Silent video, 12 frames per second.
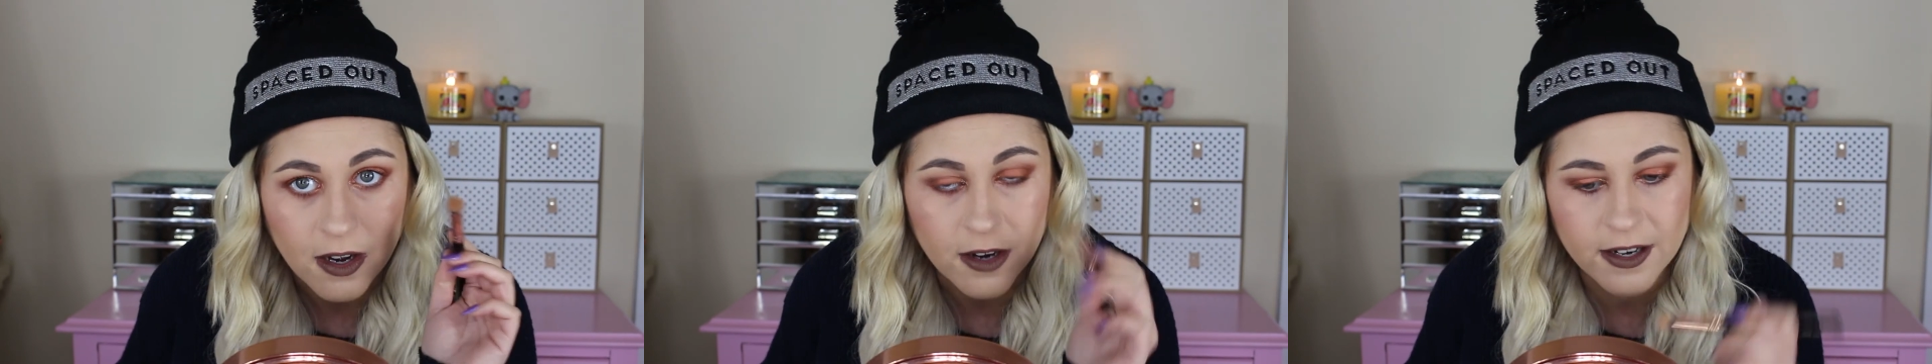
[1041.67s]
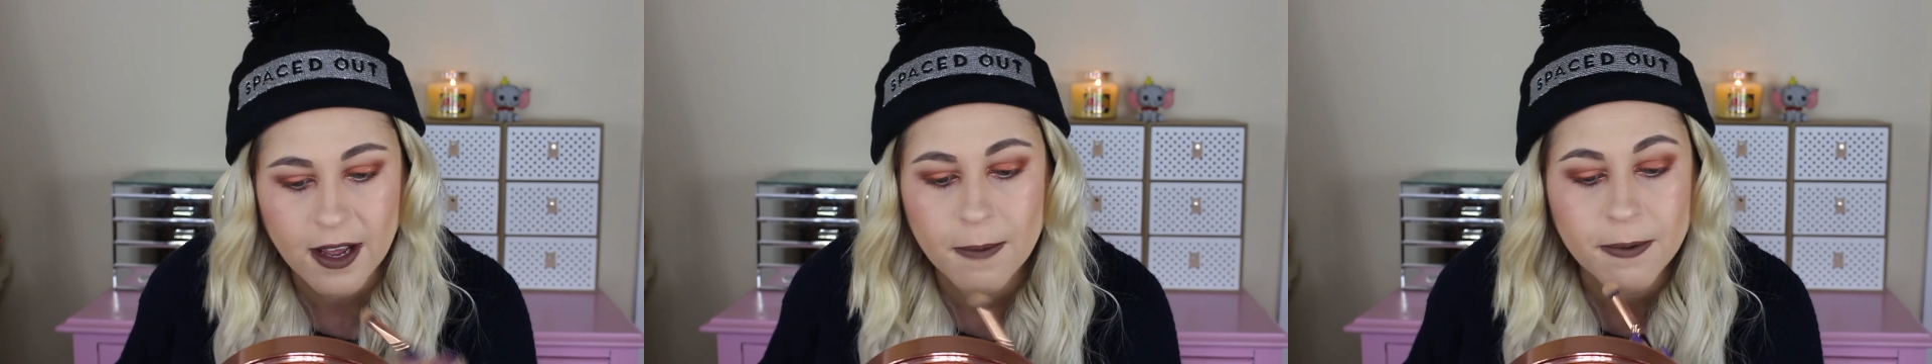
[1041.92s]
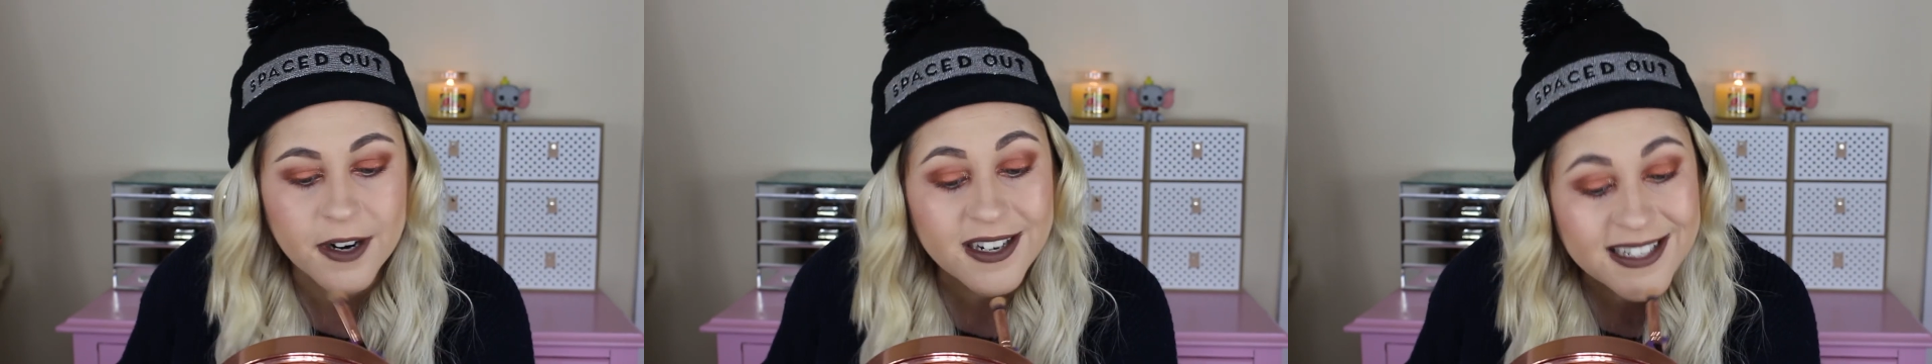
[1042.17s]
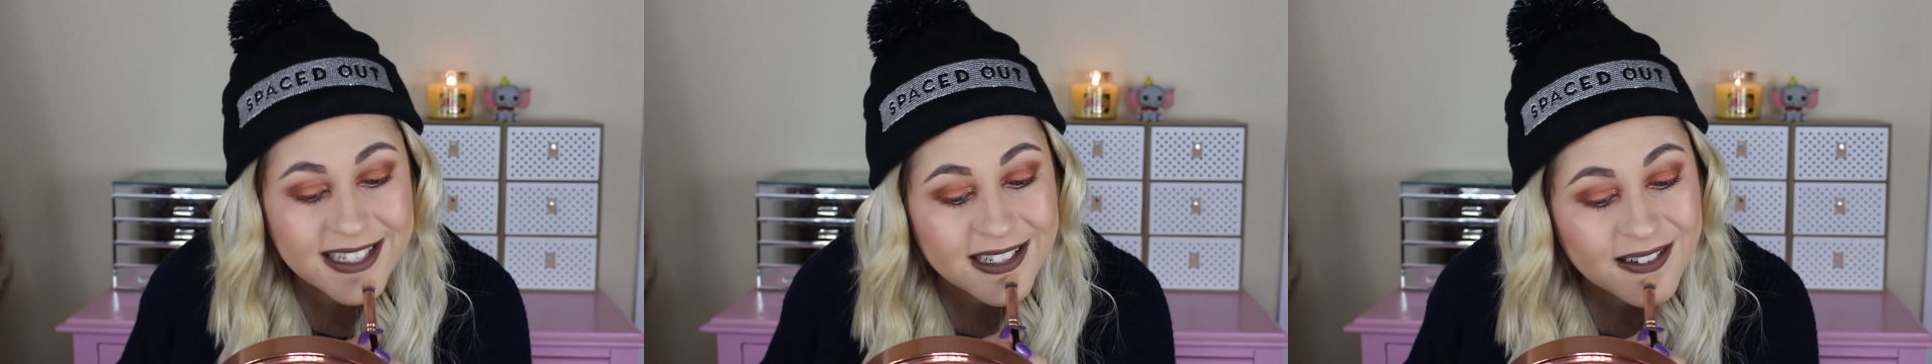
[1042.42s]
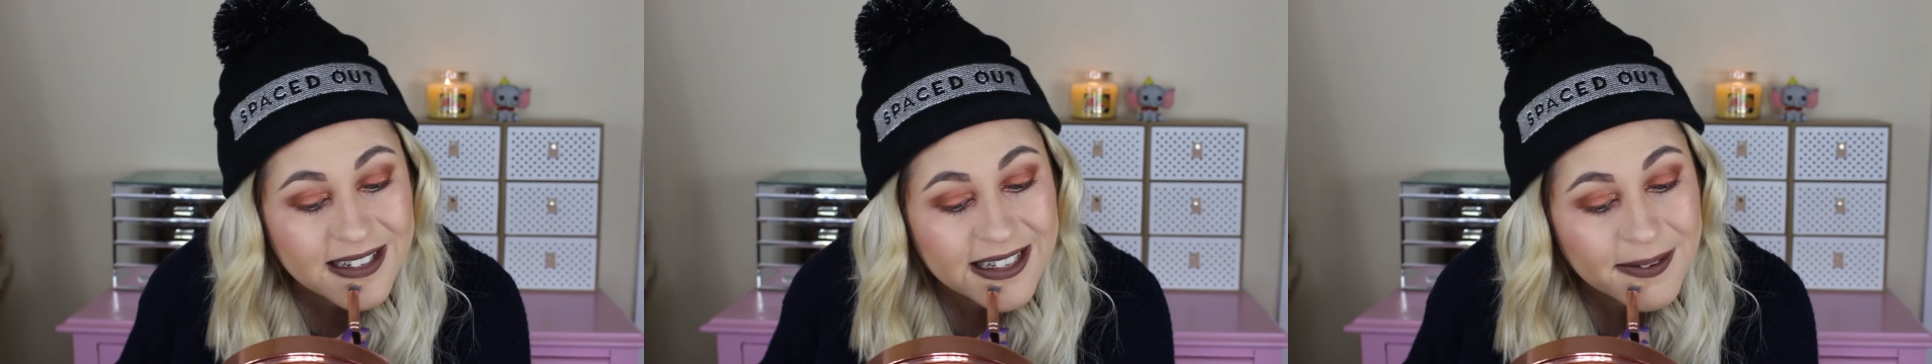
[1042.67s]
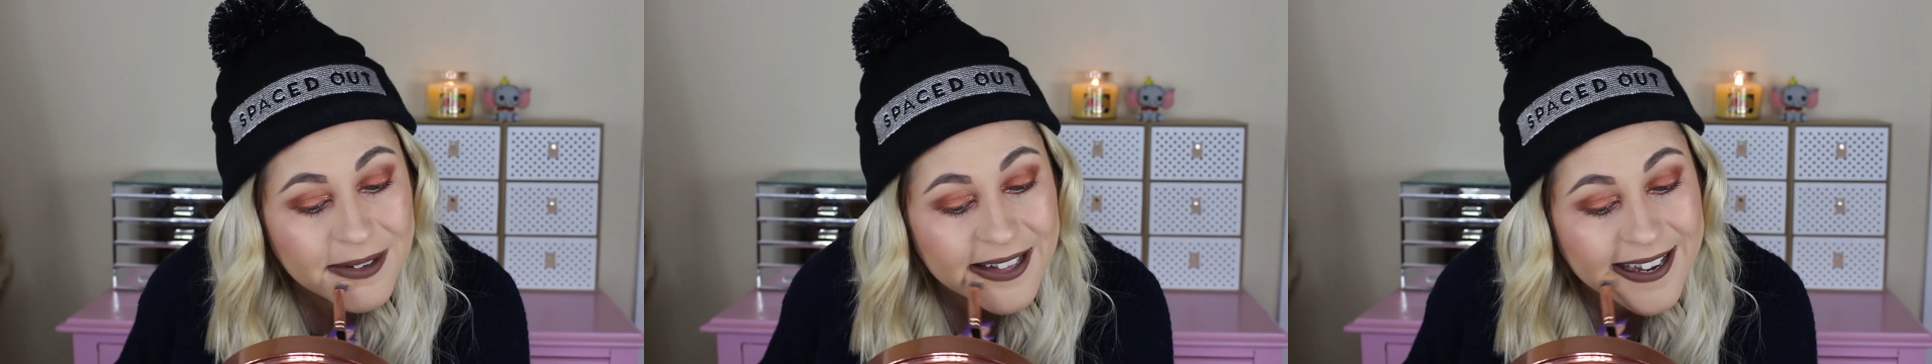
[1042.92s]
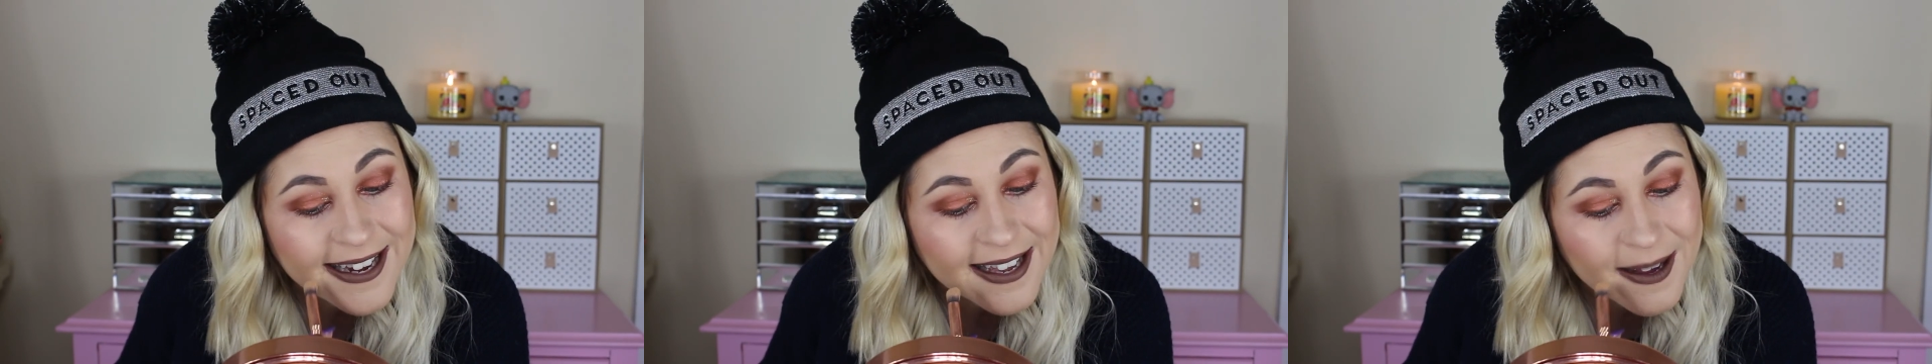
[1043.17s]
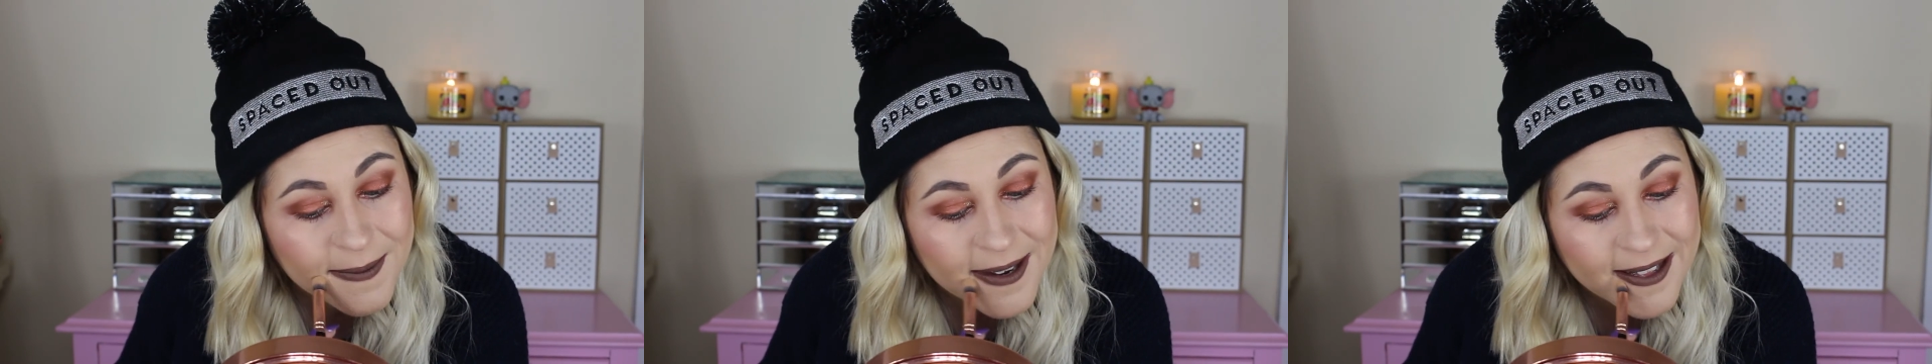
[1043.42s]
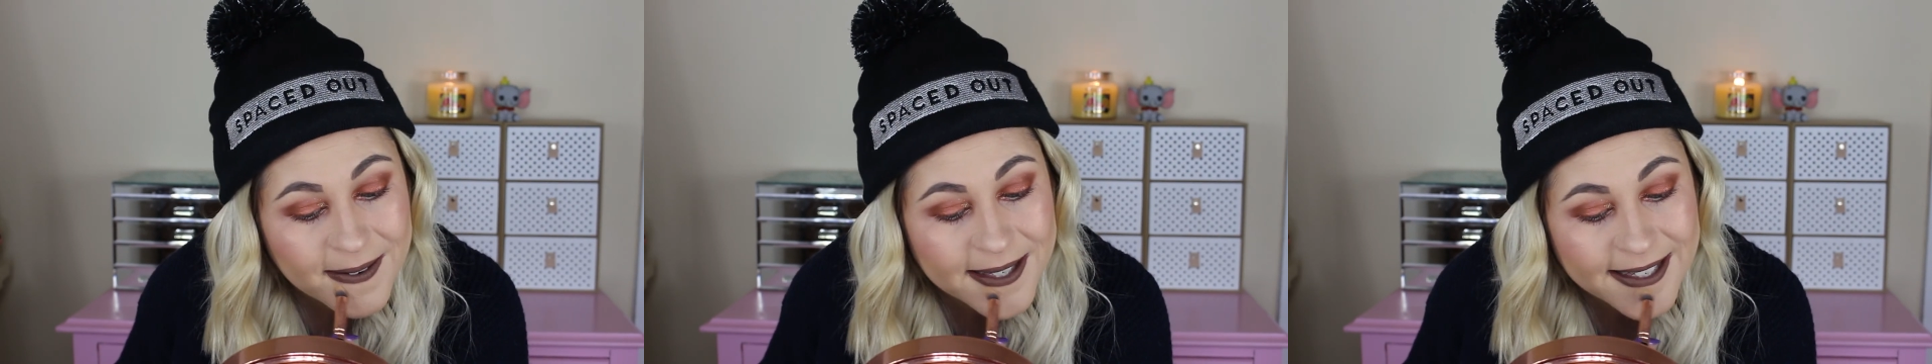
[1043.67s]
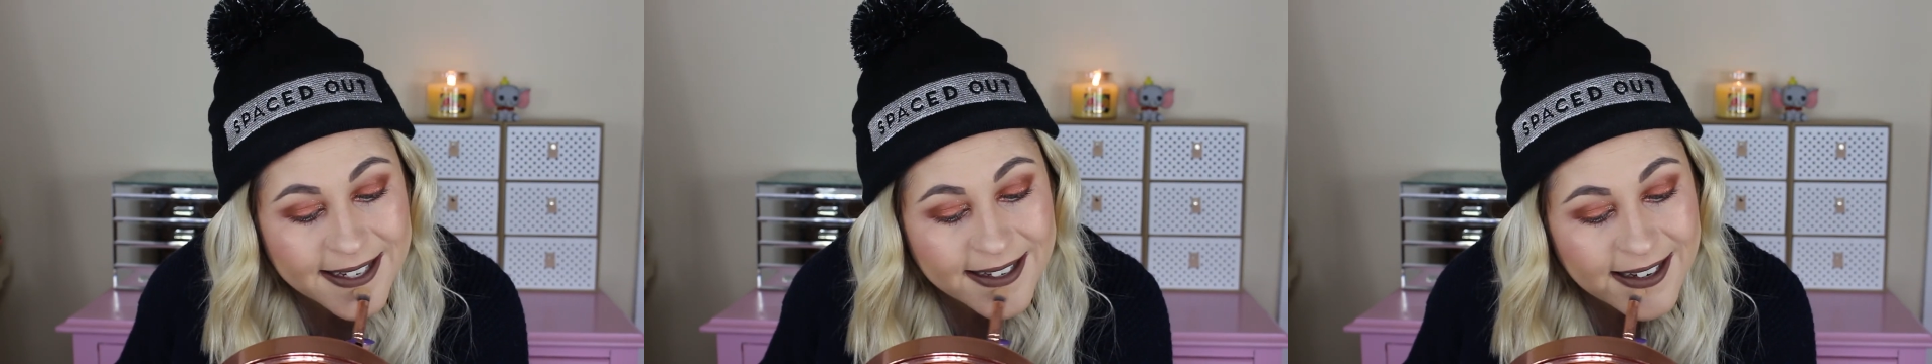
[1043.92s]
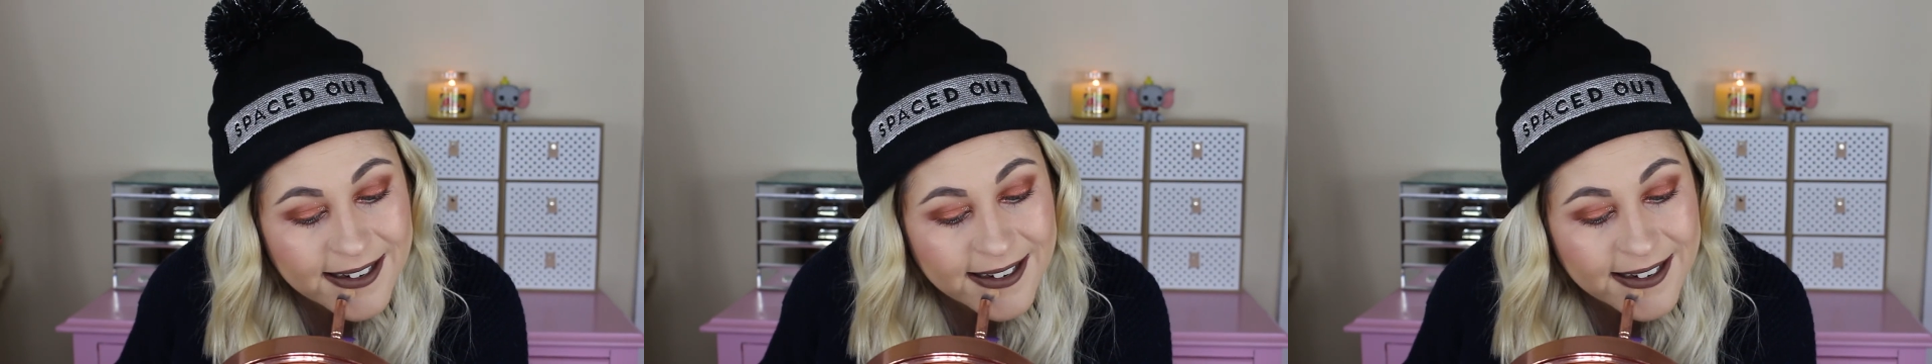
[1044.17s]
on a brush while I'm cleaning up my lipstick